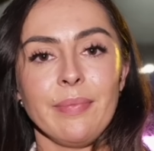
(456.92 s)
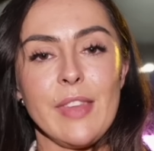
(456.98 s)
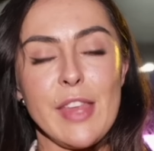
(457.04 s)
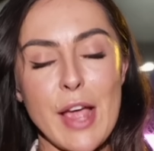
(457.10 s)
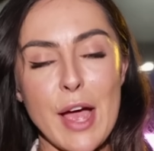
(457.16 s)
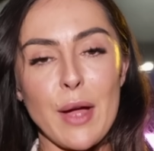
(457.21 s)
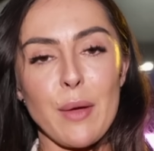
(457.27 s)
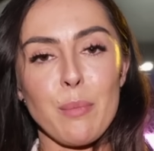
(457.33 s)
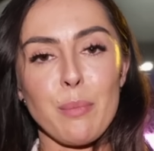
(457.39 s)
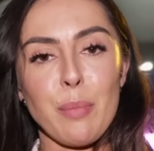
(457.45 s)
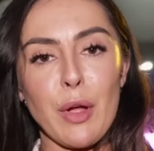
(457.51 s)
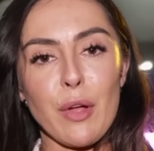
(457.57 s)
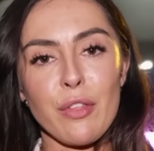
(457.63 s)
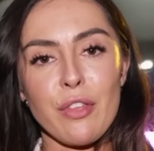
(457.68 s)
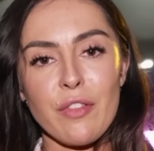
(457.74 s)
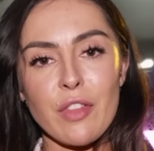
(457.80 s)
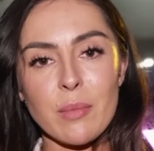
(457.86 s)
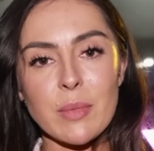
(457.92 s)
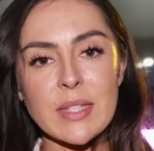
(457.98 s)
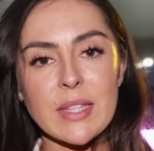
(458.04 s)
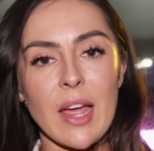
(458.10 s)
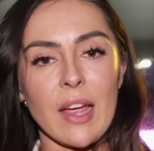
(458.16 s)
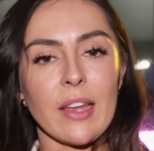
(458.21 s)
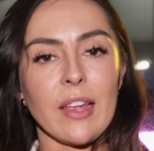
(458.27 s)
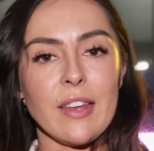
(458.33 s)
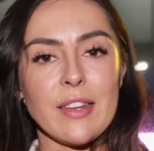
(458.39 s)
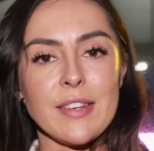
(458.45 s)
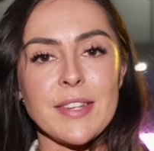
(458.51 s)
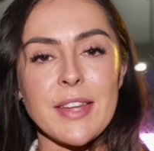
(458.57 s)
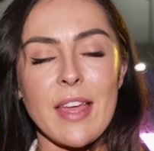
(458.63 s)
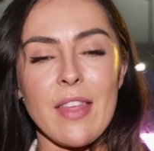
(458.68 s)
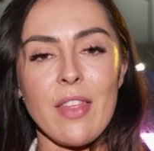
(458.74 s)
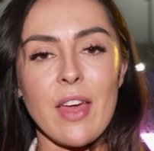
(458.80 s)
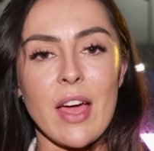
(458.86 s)
Yeah, both of them second
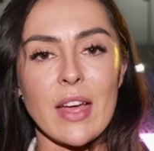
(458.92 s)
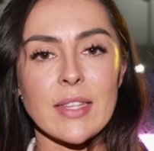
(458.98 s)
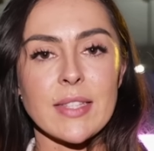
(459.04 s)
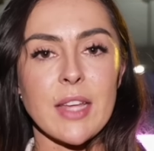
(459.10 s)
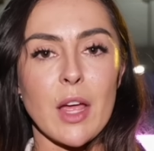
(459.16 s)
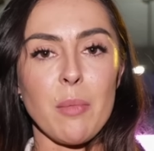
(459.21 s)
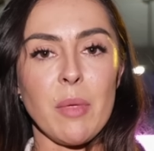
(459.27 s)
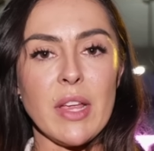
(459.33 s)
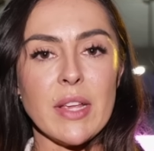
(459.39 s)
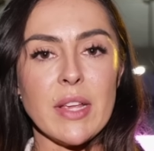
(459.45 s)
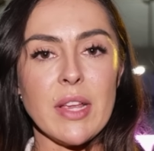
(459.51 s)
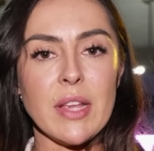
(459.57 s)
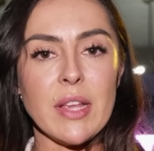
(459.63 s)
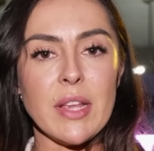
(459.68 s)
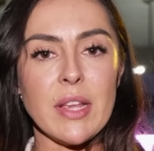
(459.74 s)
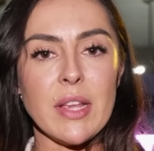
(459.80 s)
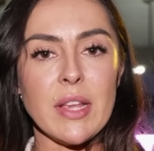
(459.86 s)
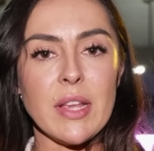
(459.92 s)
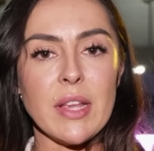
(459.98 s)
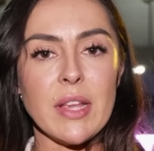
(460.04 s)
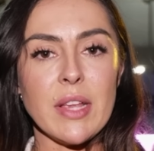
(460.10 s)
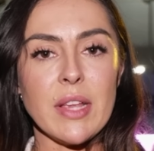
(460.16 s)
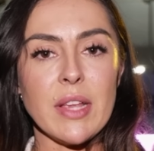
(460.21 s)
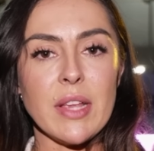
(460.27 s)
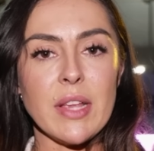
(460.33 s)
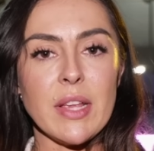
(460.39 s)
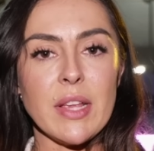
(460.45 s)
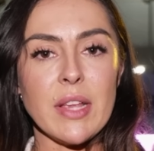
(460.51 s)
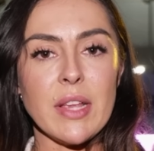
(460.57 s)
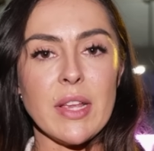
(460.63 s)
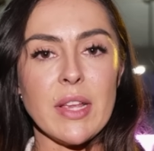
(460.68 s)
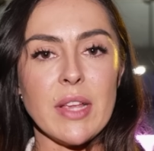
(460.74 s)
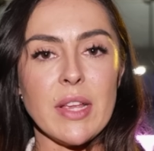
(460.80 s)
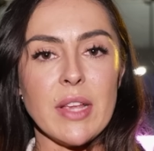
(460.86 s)
in their semis. I think
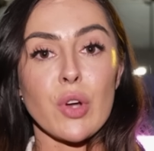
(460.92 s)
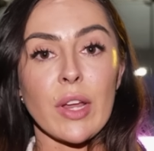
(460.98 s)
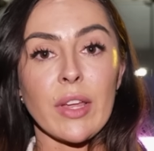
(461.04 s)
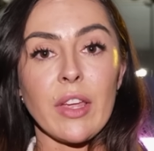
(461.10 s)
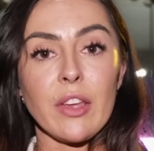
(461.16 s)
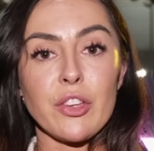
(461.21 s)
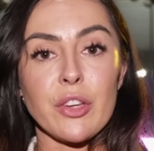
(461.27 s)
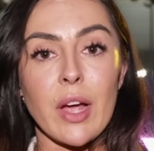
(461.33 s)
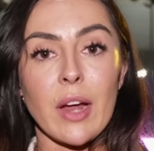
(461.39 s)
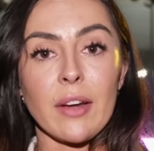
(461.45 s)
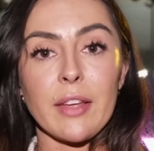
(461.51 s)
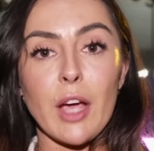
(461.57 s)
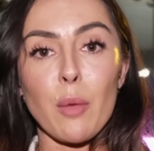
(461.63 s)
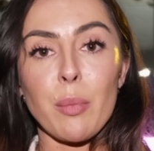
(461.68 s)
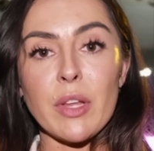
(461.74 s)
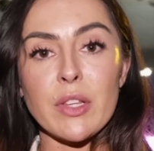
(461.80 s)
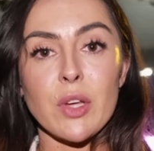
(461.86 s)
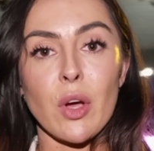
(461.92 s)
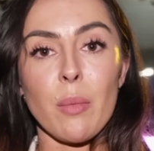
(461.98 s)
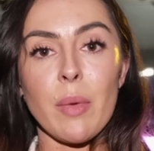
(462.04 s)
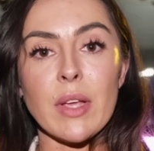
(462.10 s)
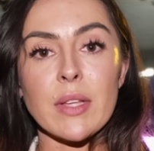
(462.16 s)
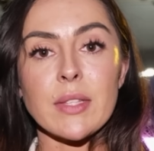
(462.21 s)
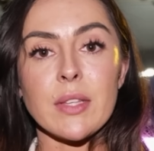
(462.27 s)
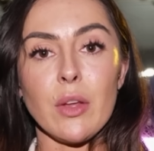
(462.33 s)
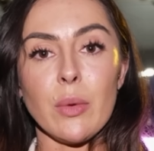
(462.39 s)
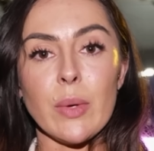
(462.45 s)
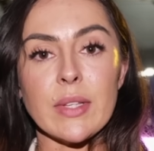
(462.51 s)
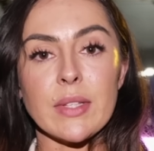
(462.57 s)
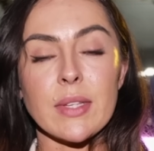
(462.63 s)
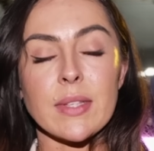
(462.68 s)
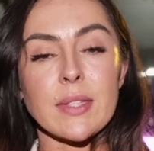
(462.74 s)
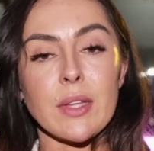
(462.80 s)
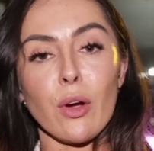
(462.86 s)
Dina's was tricky. She had Gabby Thomas, who was
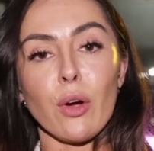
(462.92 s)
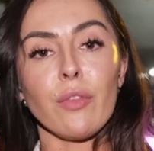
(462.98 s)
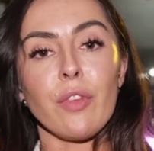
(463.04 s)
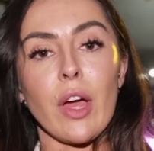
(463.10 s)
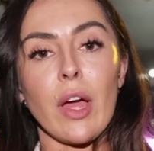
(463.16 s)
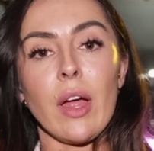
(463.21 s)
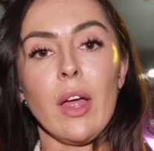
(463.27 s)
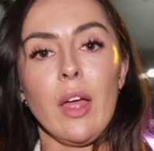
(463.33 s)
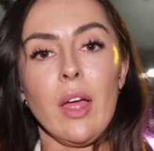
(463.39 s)
a silver